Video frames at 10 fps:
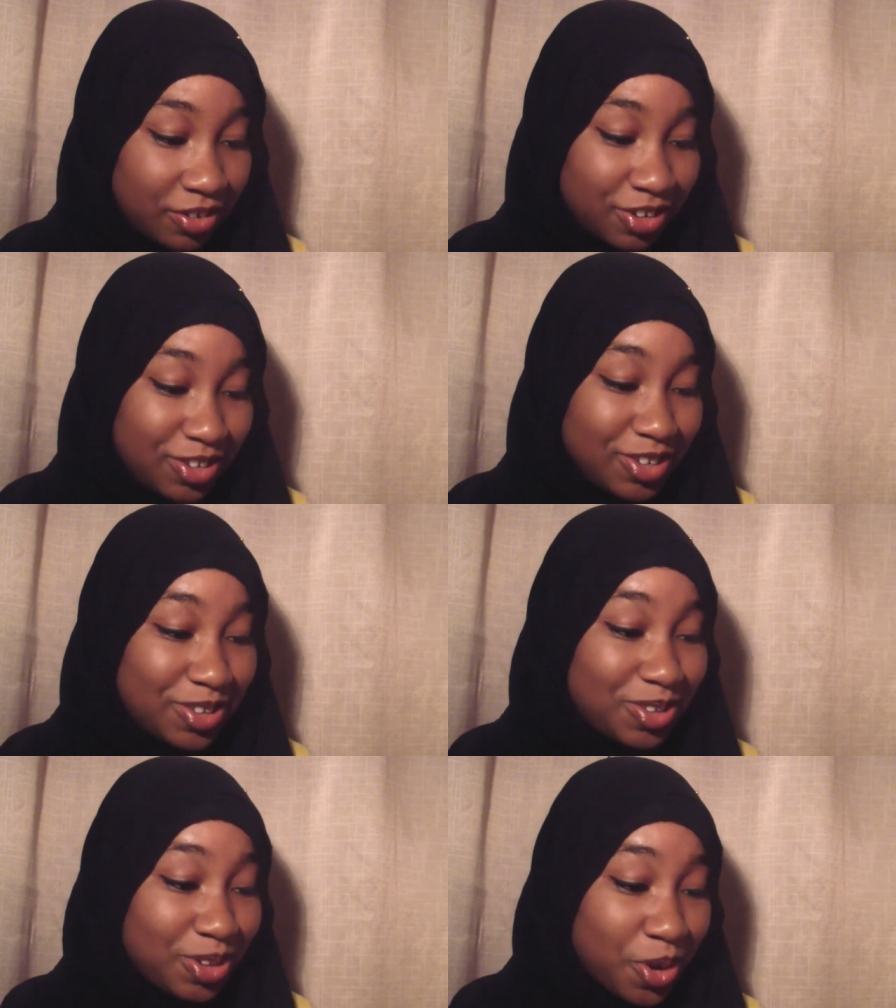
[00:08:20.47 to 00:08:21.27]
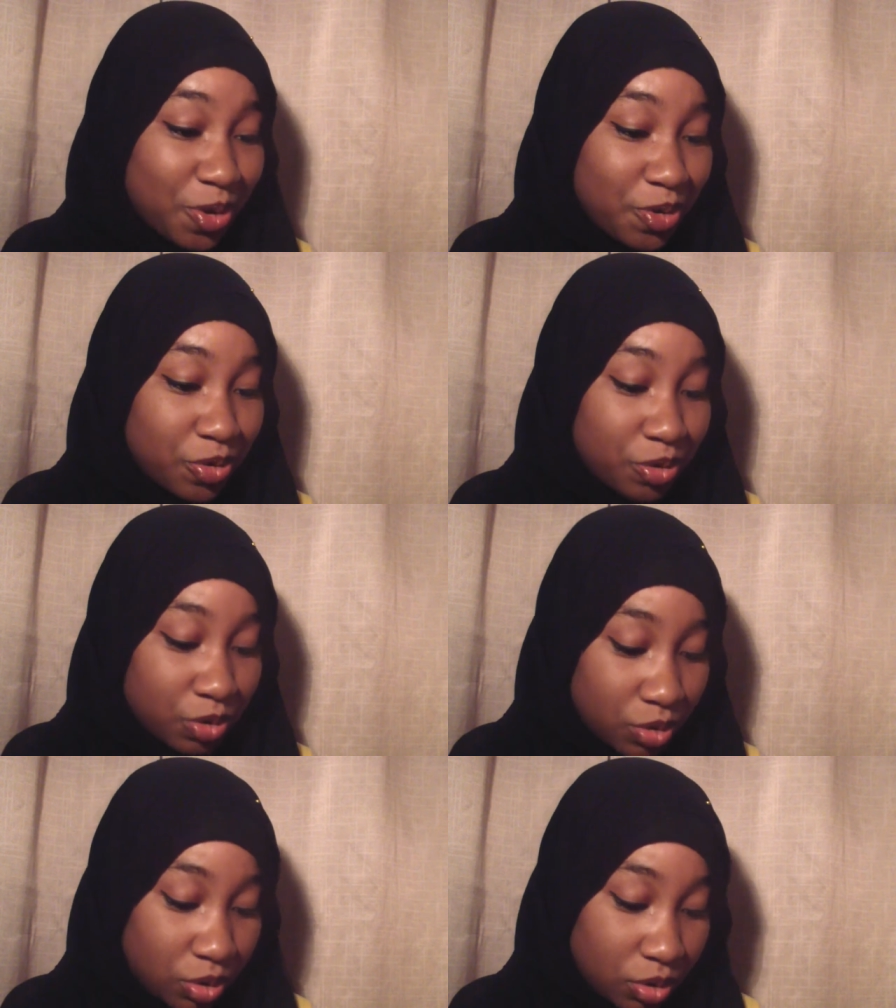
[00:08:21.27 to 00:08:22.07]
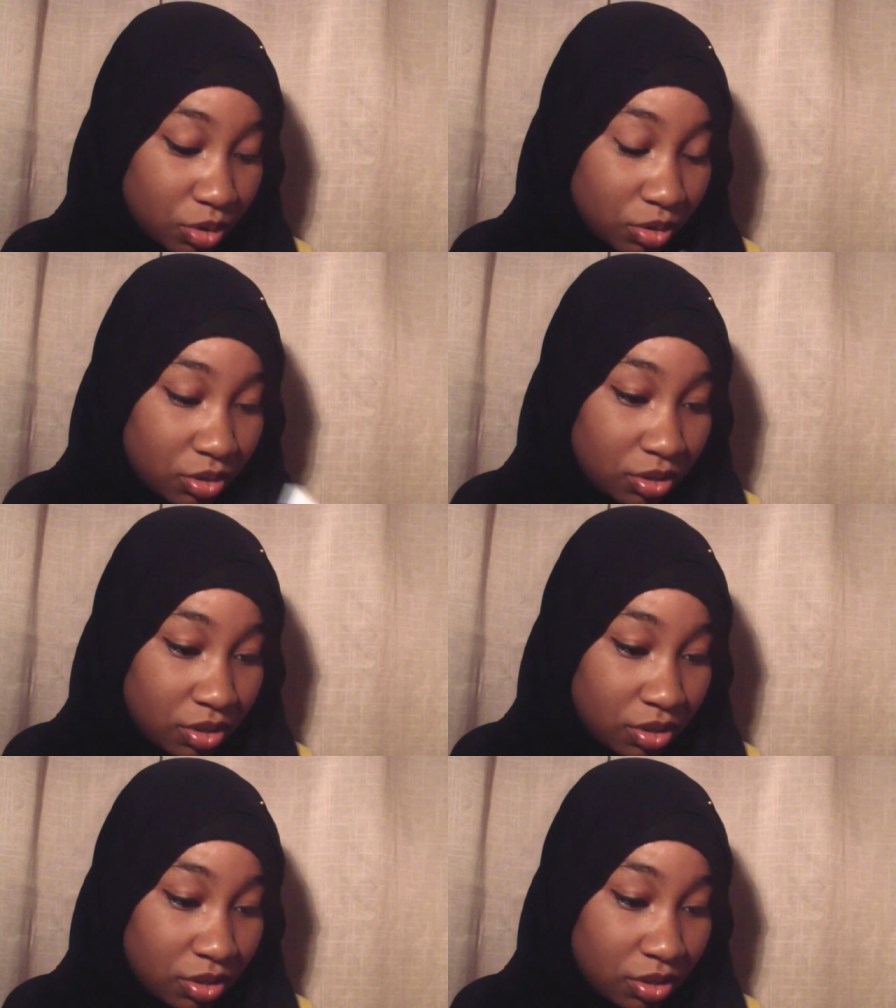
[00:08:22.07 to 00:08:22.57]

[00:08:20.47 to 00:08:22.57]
this is so cool.